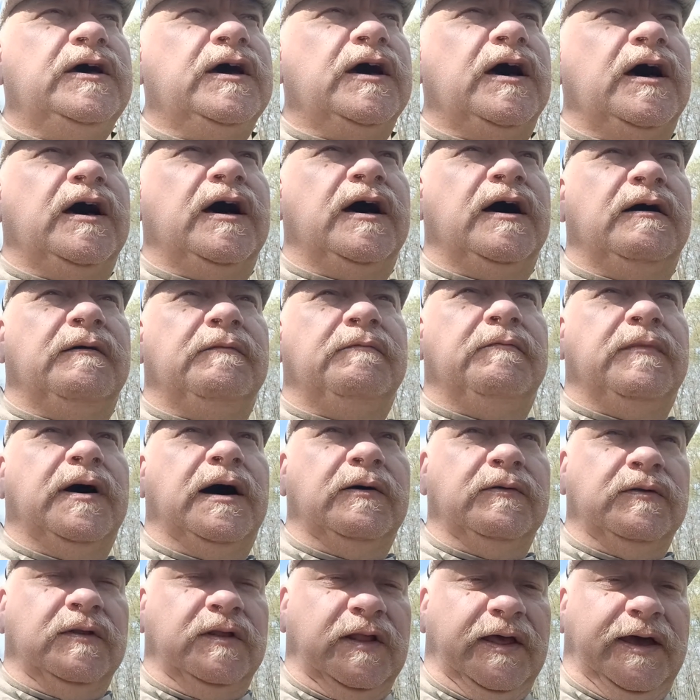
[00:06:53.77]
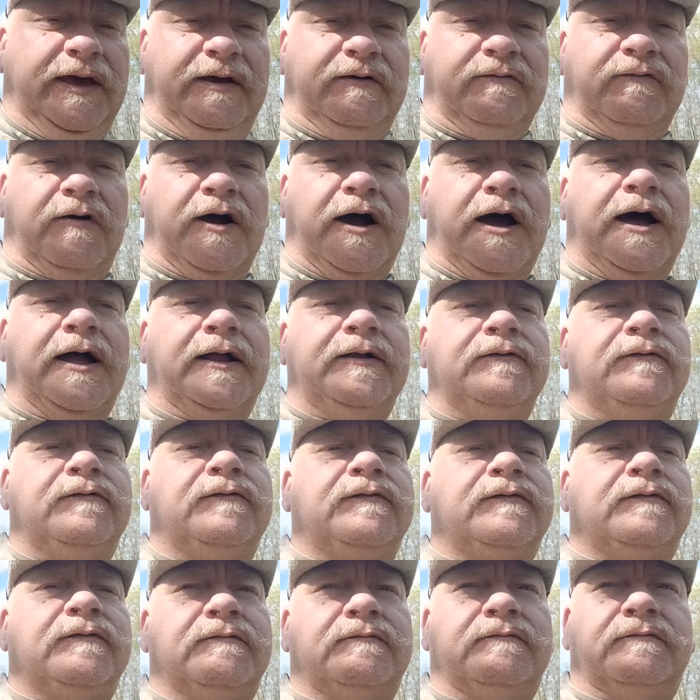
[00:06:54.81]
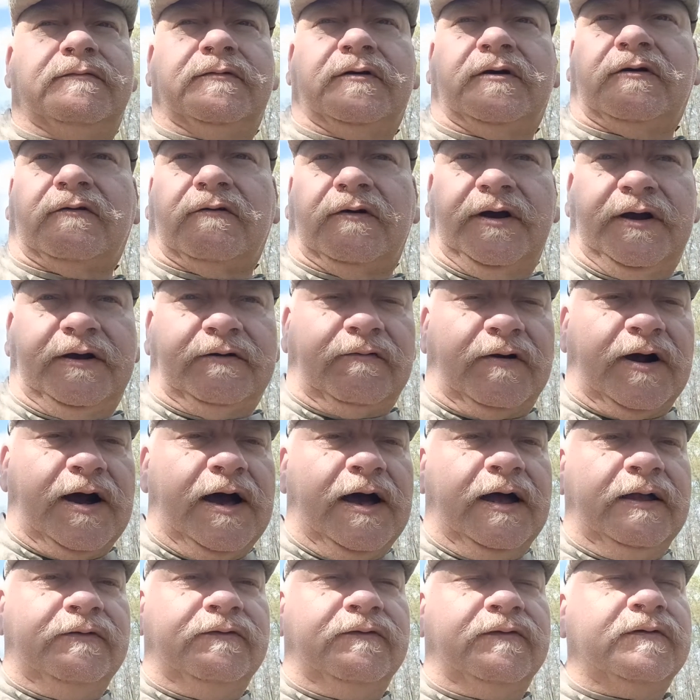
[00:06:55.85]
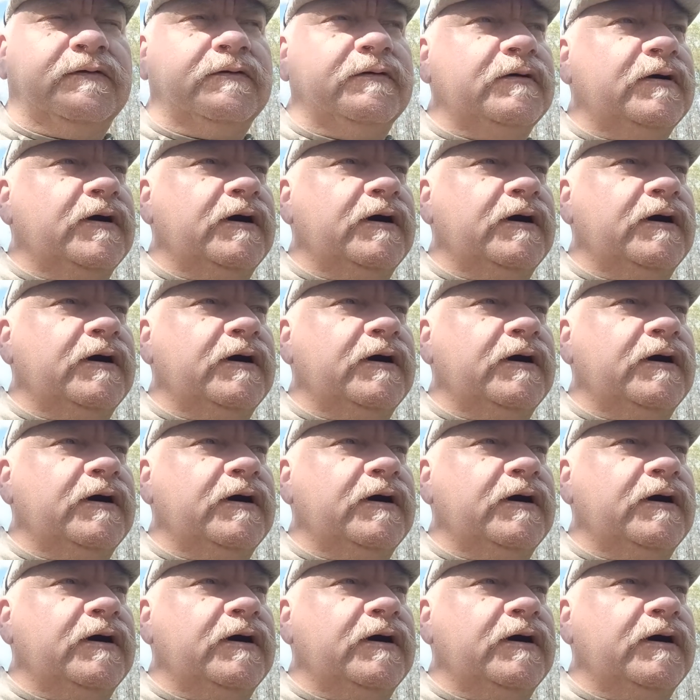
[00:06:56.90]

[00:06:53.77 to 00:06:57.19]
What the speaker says: mountain lake rods, creek rods.